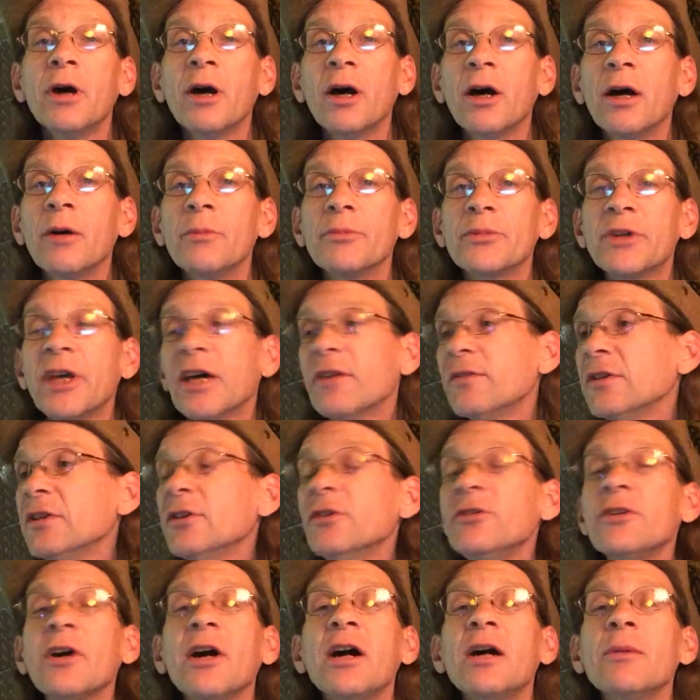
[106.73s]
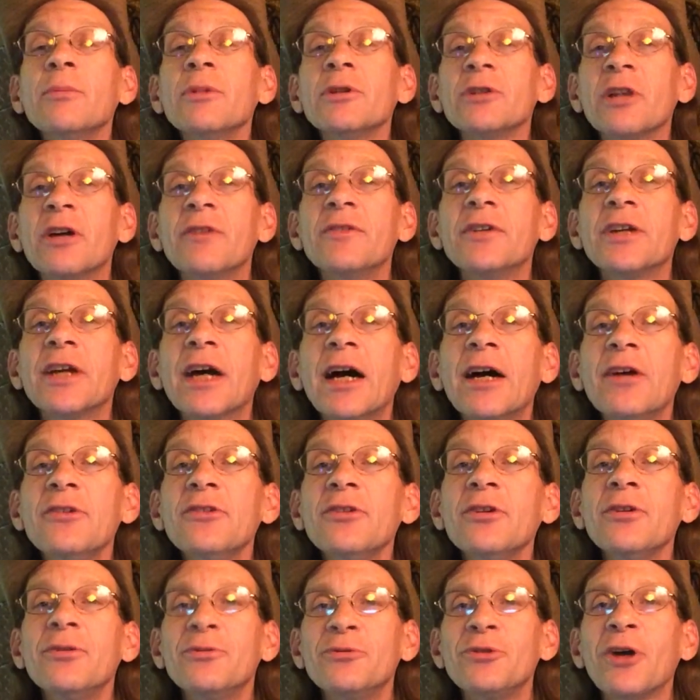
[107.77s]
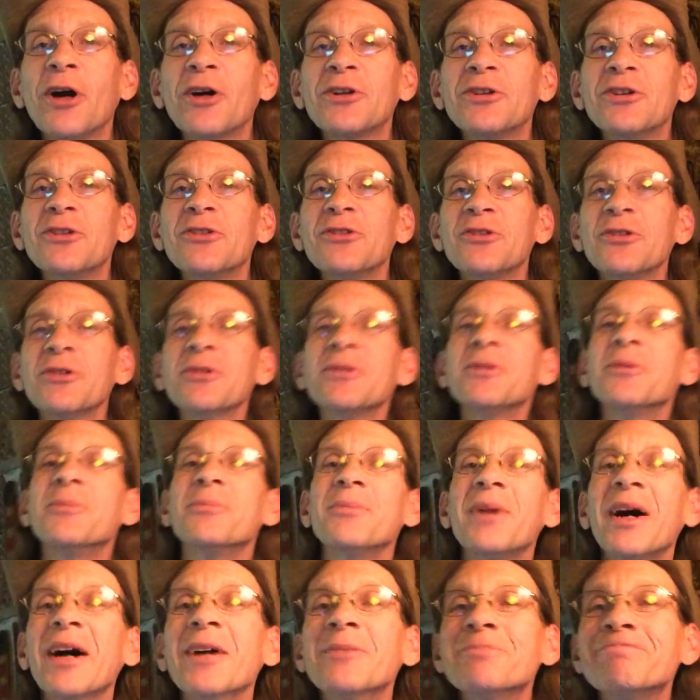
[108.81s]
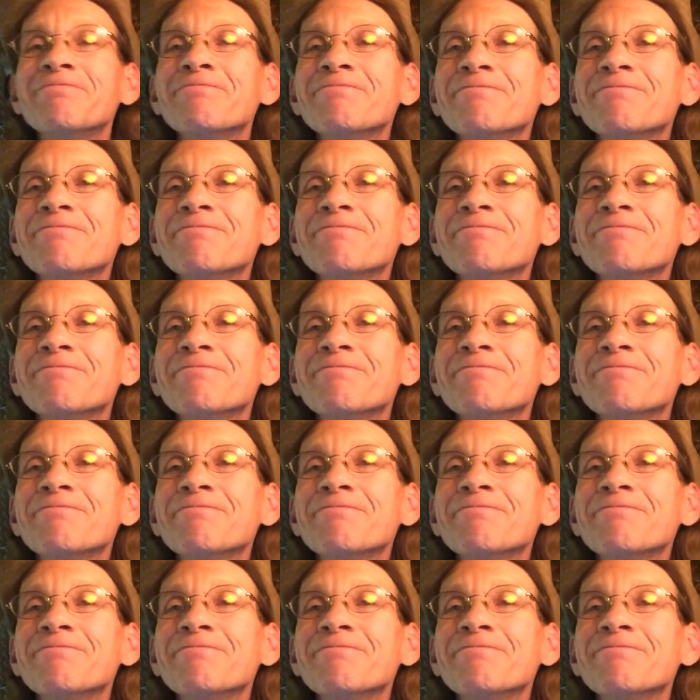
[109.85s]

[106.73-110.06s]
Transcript: Um, Kevin, Tom, love you guys. Talk to you soon. Bye.